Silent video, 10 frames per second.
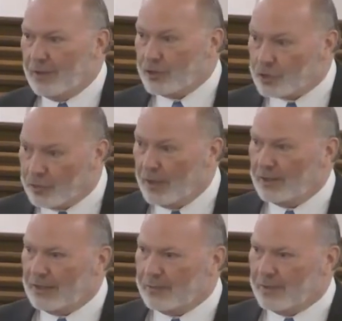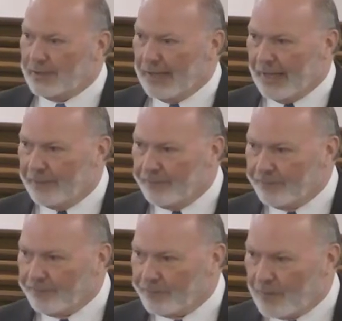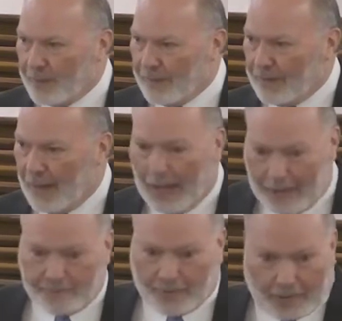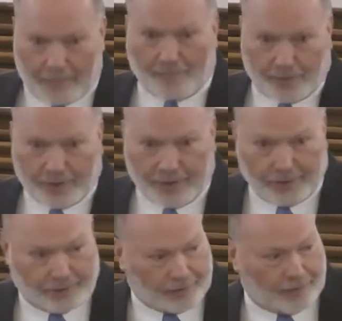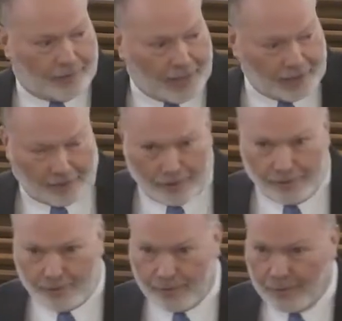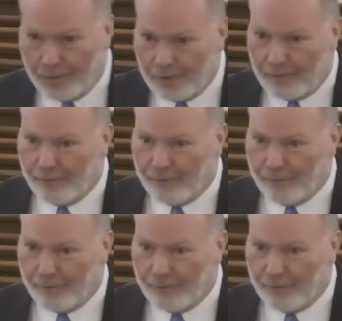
Struggling with that. I'm comforted that you